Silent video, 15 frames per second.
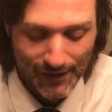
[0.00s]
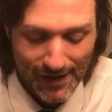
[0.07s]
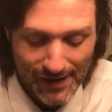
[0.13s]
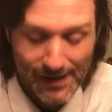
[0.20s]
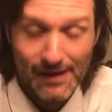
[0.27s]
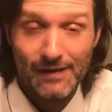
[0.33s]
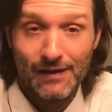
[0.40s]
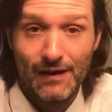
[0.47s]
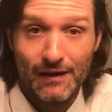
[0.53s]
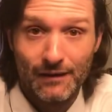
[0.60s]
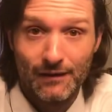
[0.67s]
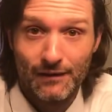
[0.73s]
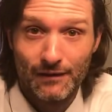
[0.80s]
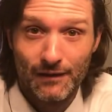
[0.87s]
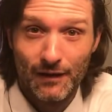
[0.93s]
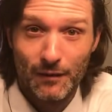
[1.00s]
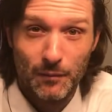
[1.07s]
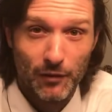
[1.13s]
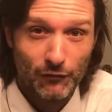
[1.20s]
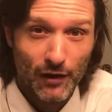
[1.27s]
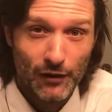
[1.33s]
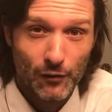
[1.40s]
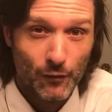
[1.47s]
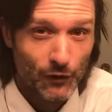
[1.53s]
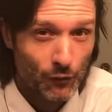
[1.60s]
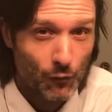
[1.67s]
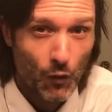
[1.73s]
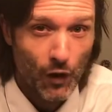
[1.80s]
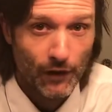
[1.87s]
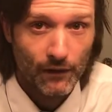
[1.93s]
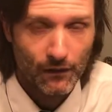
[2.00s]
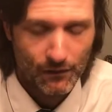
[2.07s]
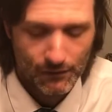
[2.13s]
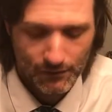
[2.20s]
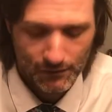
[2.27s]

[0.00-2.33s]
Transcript: anything that's been read to us once.